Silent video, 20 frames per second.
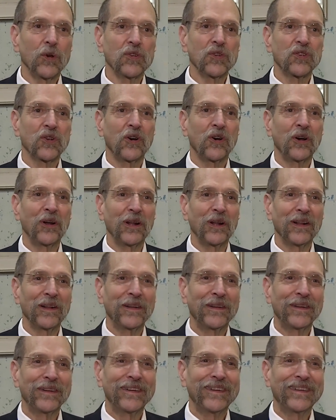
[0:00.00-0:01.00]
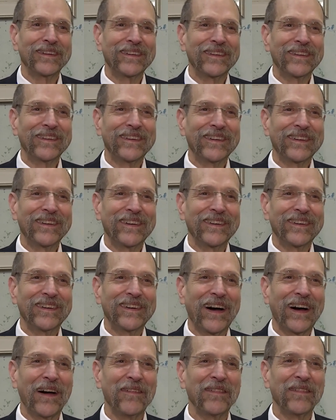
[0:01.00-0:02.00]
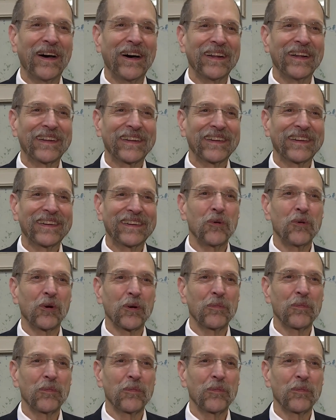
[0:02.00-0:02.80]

Who's all? I'm not. More